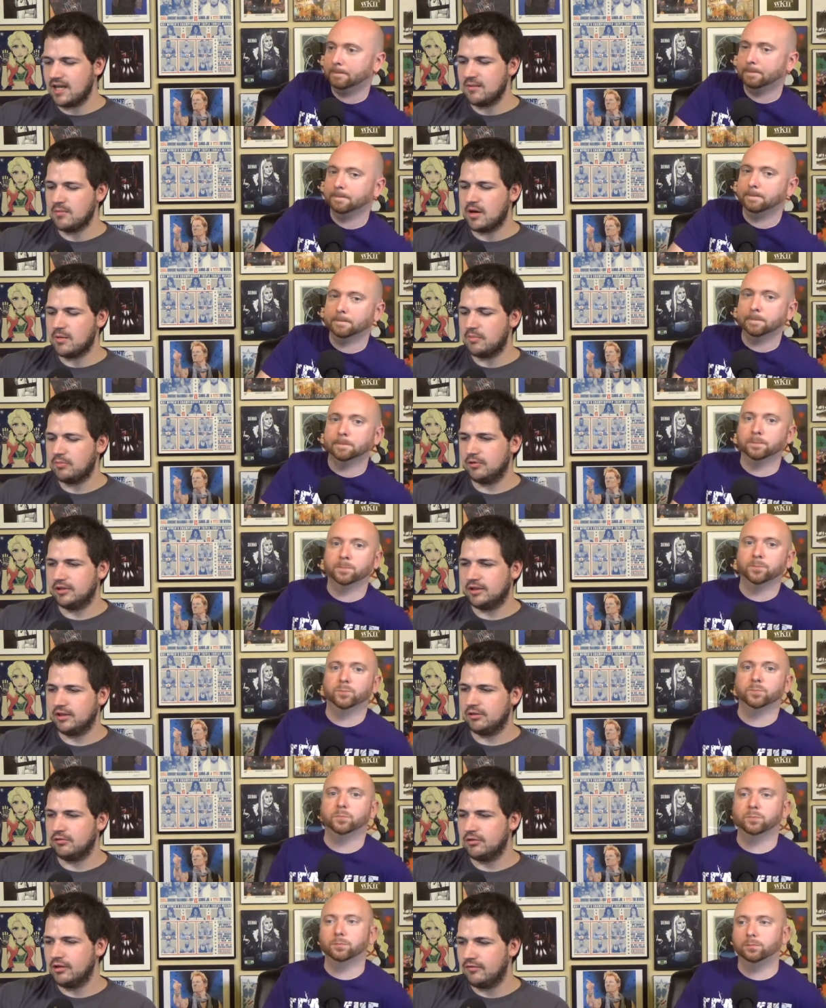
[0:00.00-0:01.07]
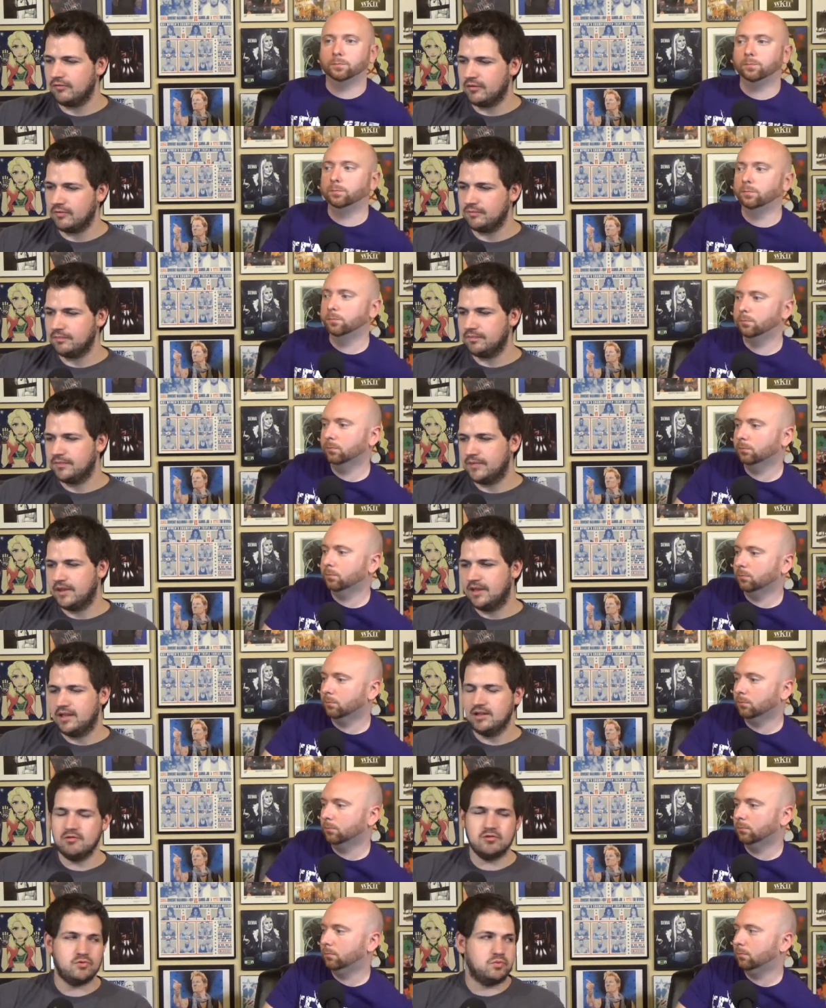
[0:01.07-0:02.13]
Speaker 1: came up with the three of them,
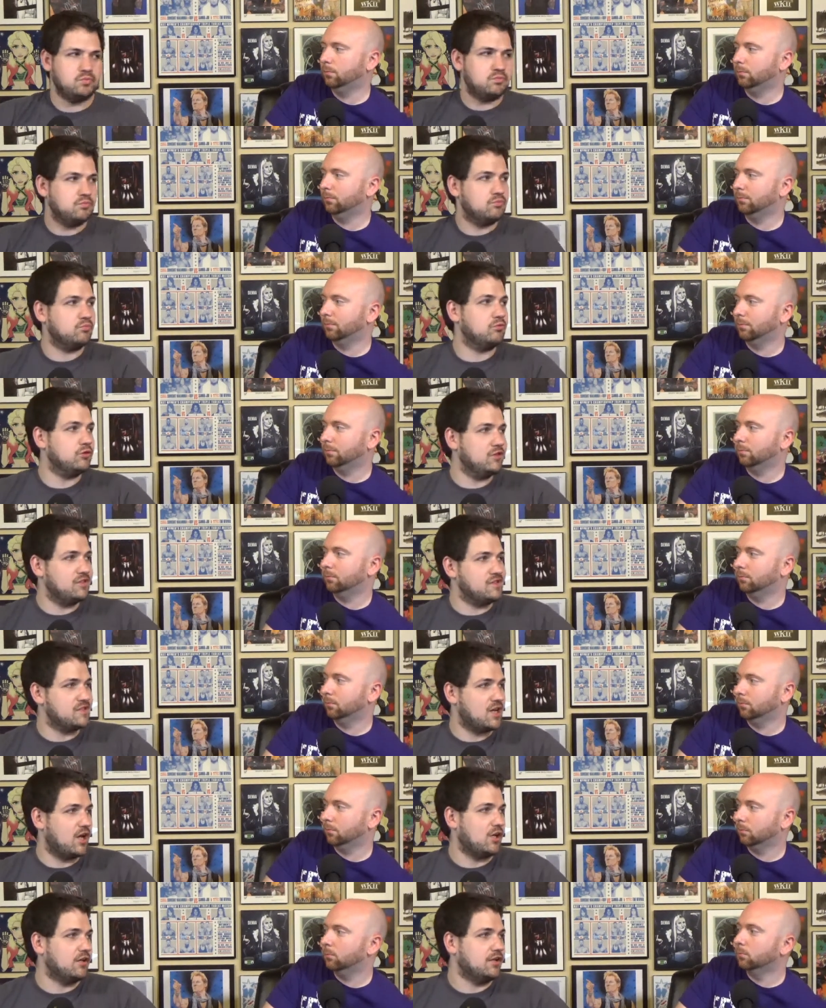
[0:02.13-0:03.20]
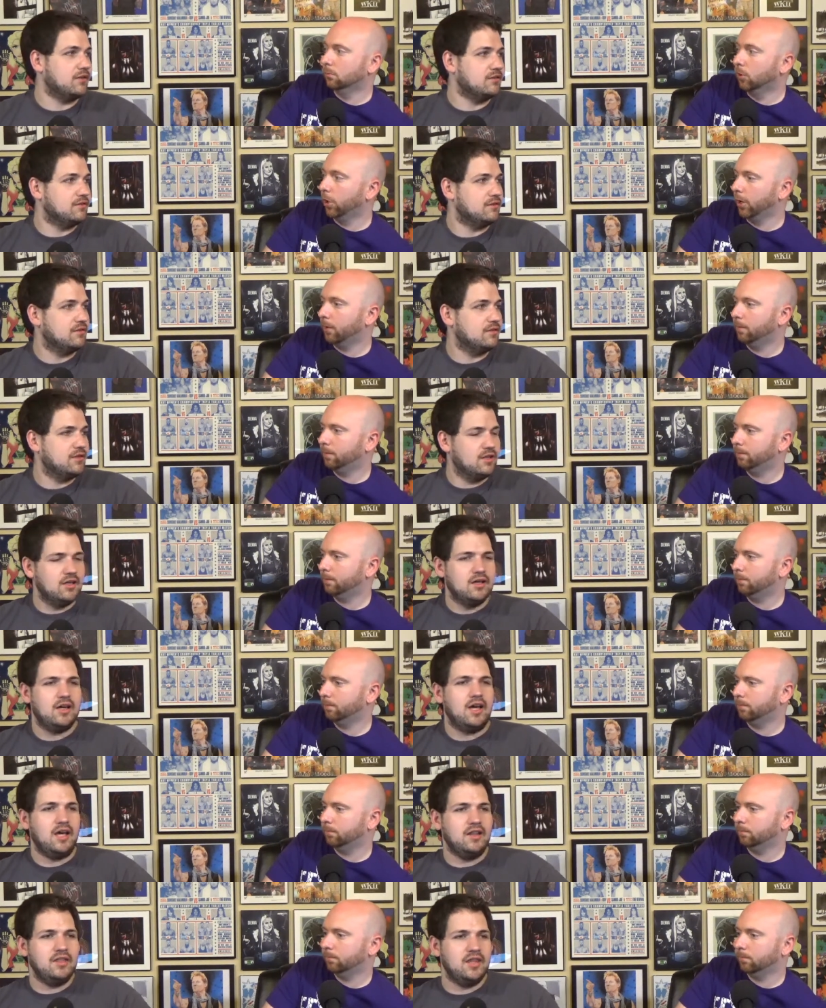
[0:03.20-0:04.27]
mm-hmm. he was pretty solid. Yeah.
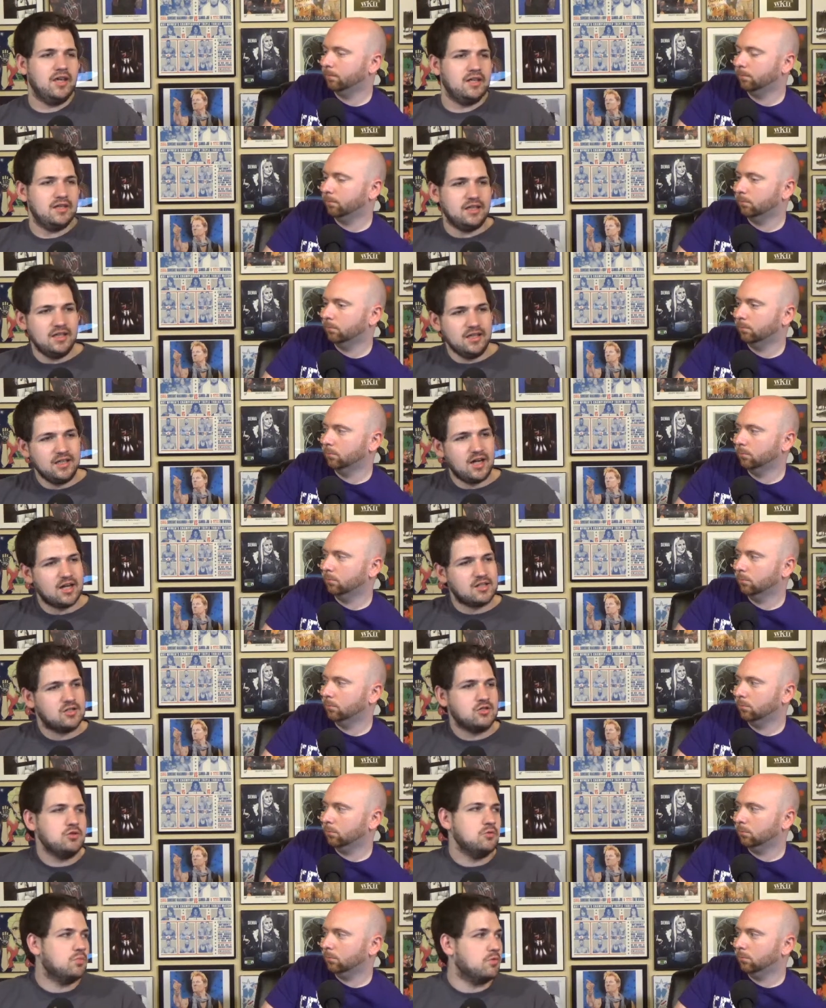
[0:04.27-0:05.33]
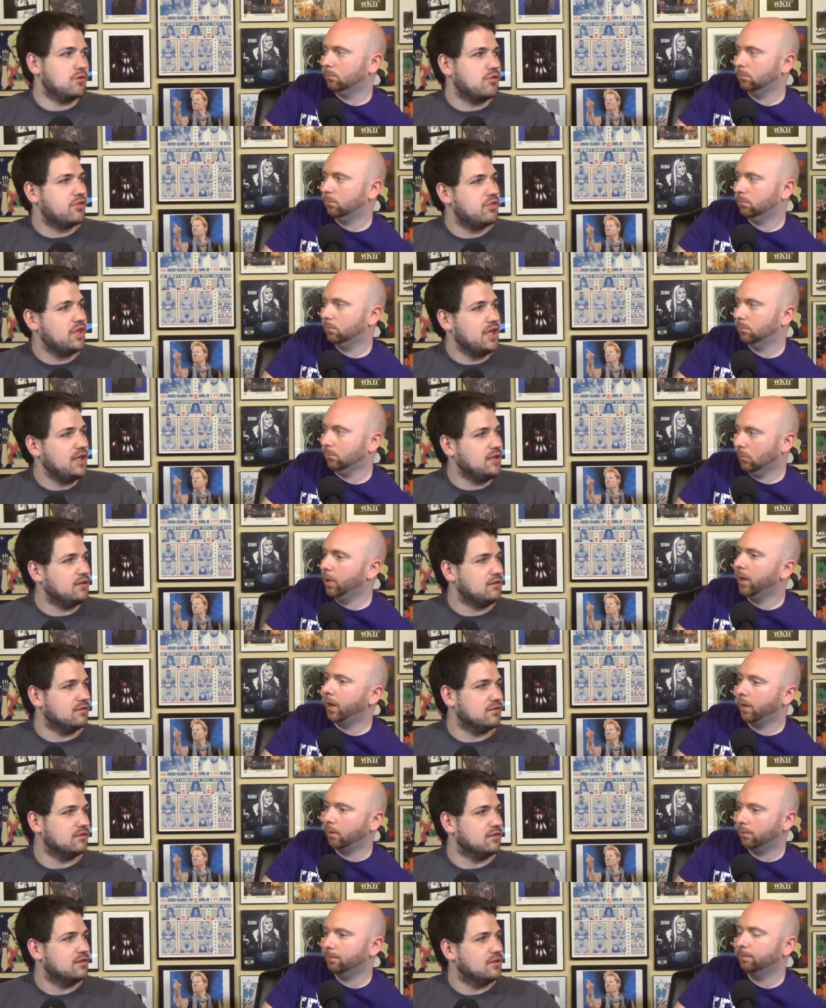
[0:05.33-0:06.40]
And then he got super thin.
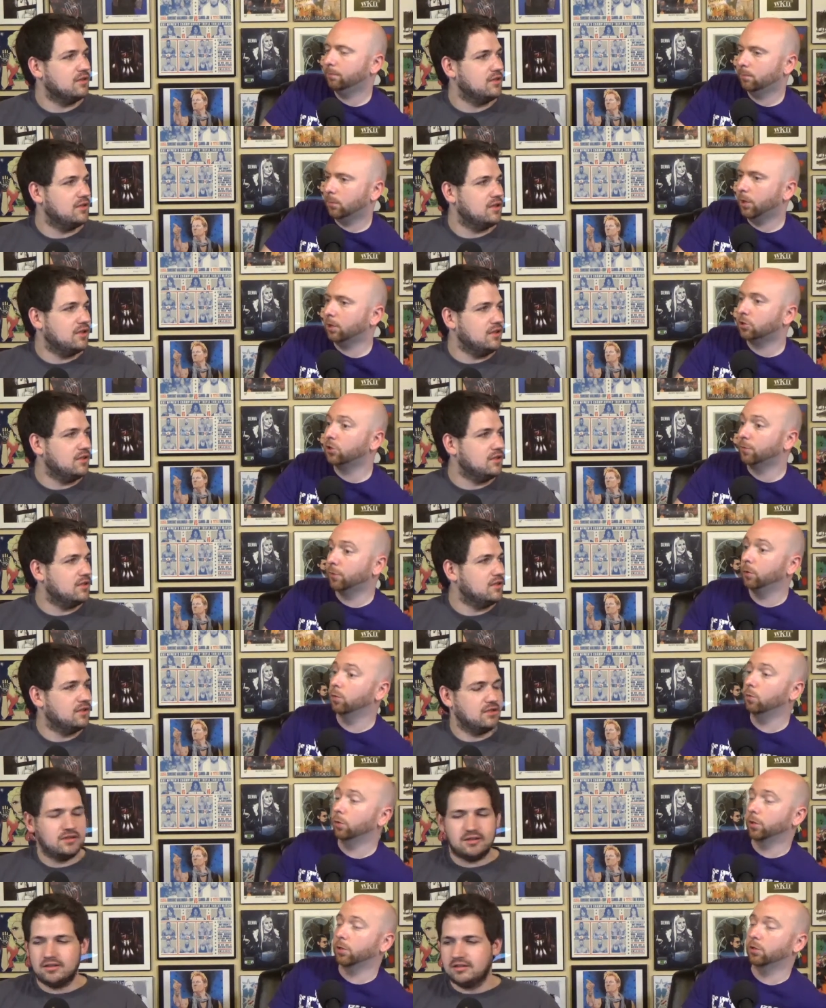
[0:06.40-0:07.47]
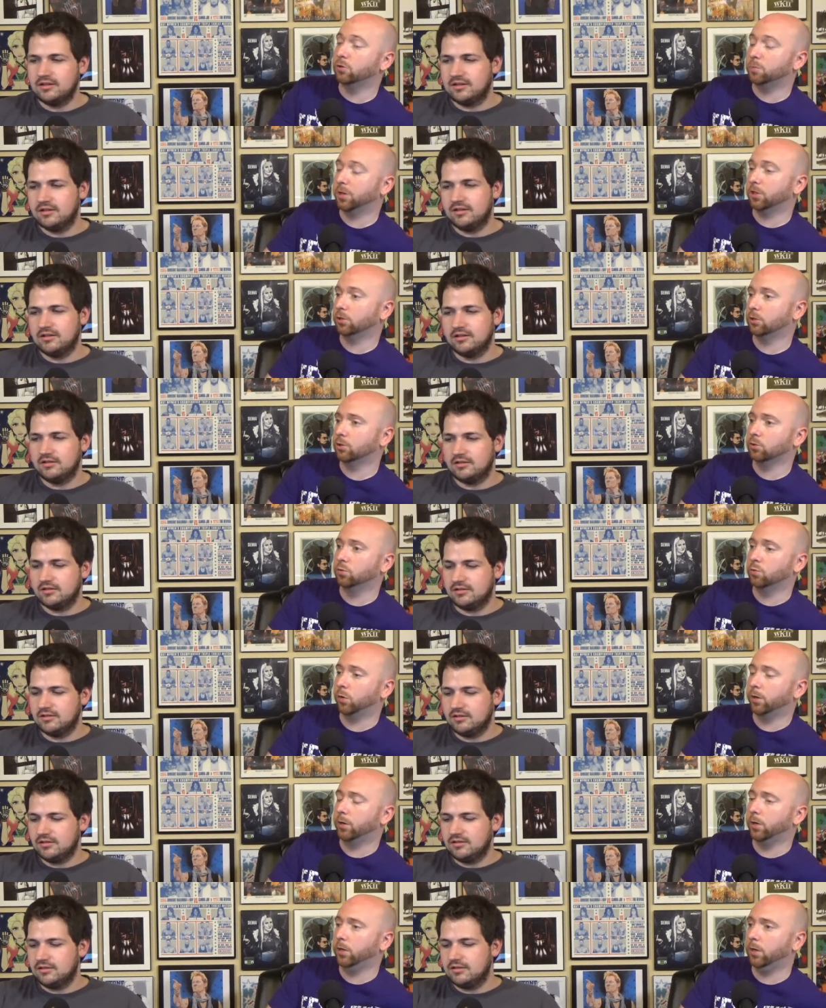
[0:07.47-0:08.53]
Speaker 2: Yeah. Yeah, because if you look at those pictures
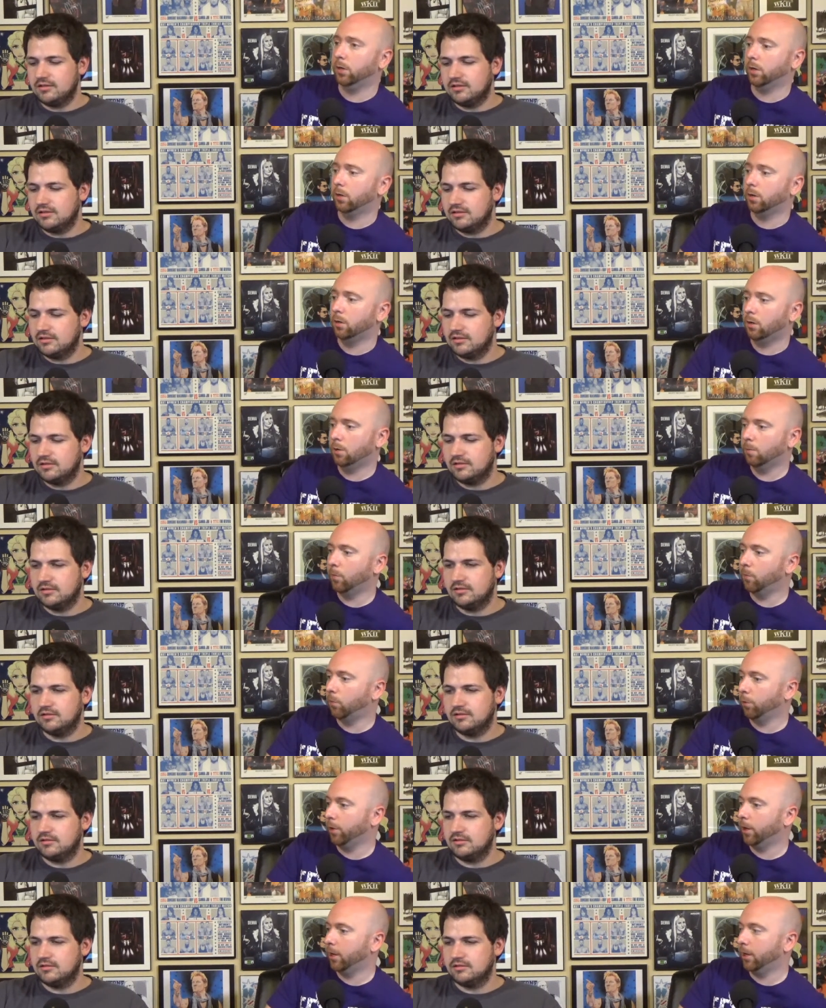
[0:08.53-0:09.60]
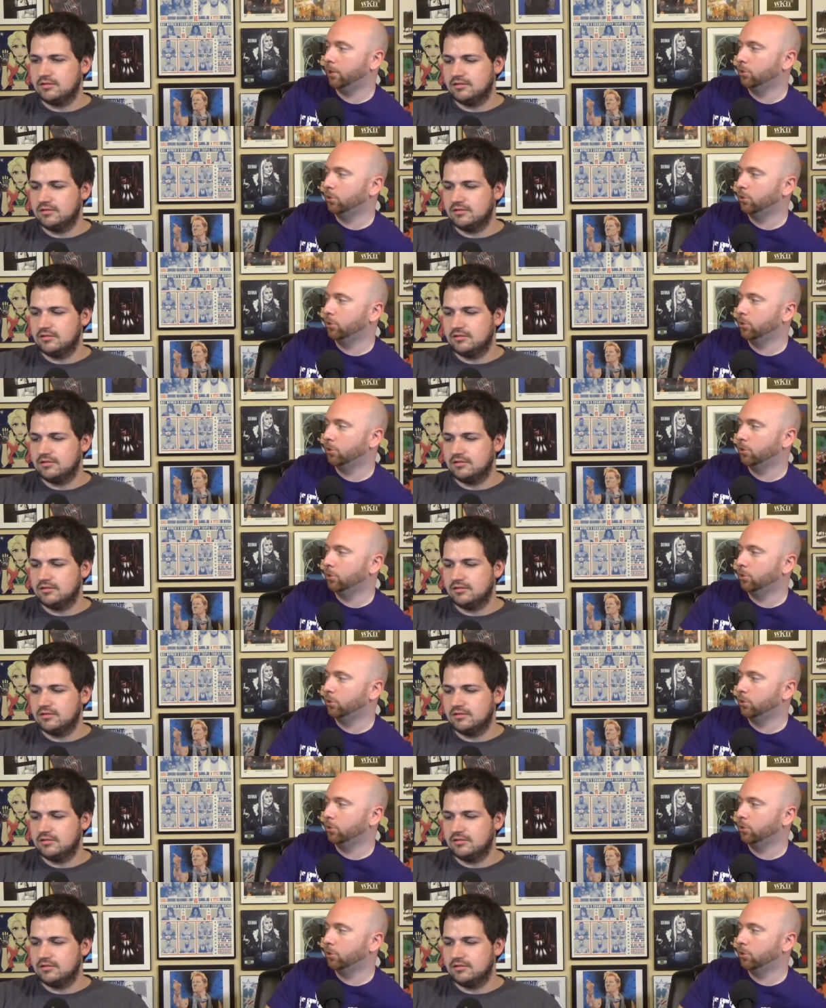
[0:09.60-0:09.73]
when he uh, before he got